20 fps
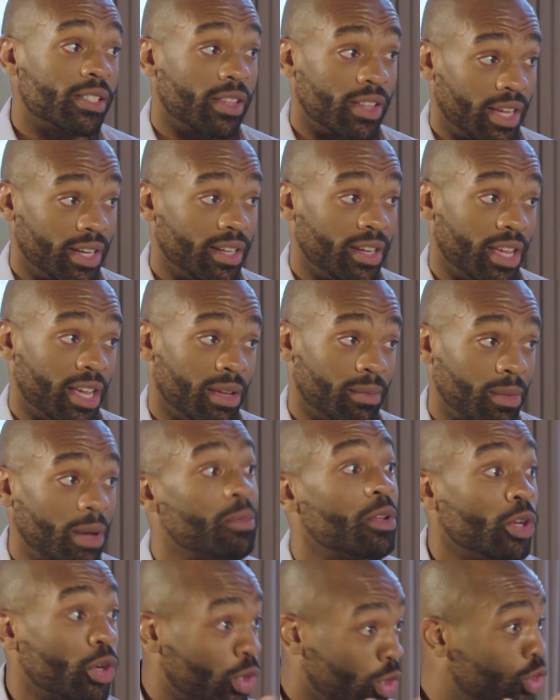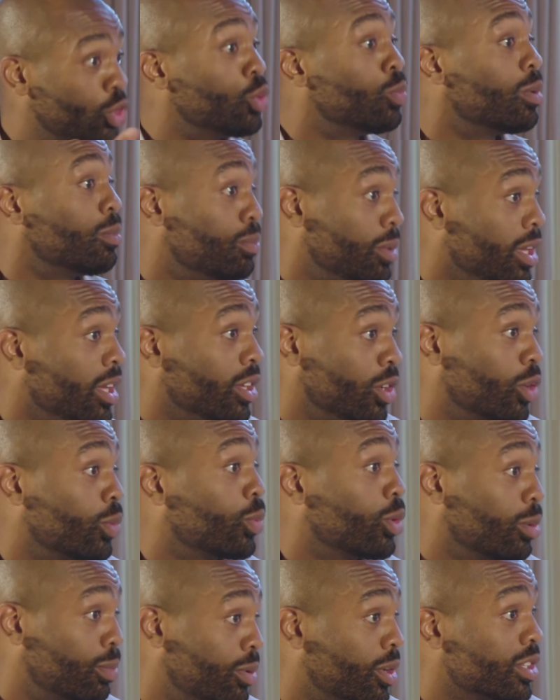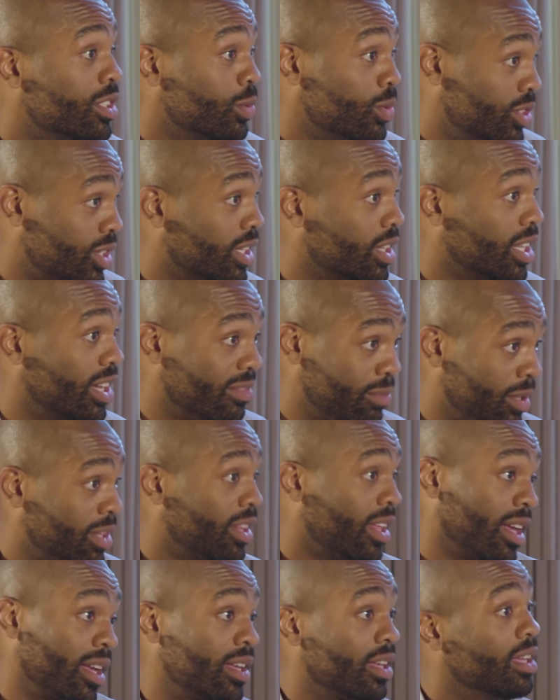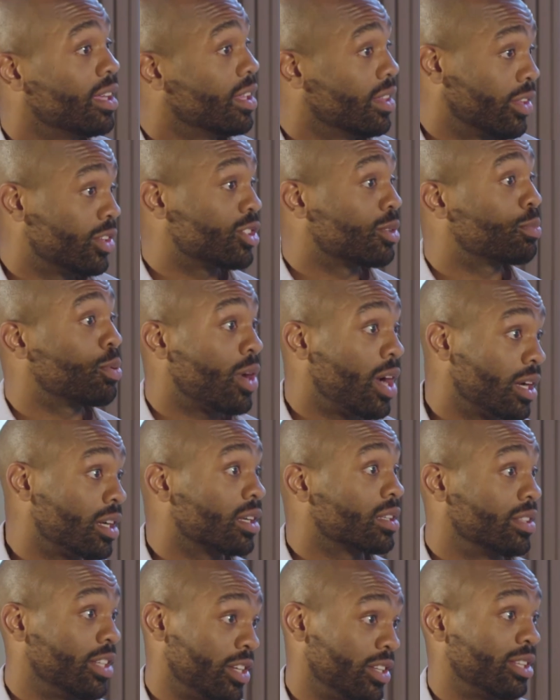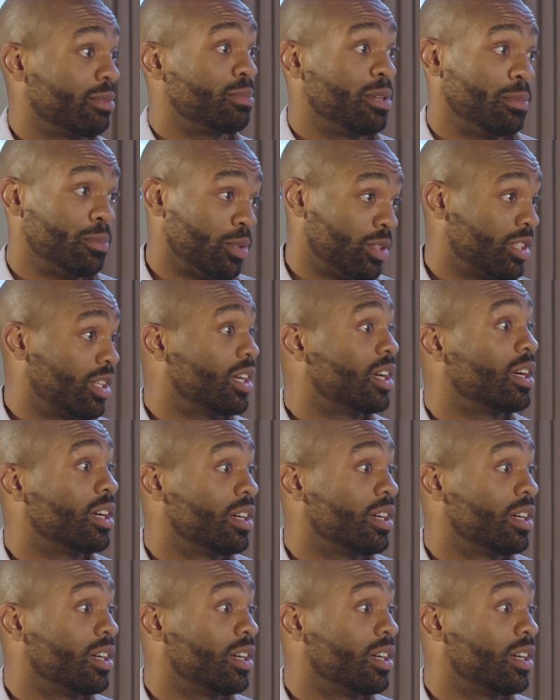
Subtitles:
to that name. I mean, you're a human being. You're a real person, which I love. But, like, there's a product there that people love.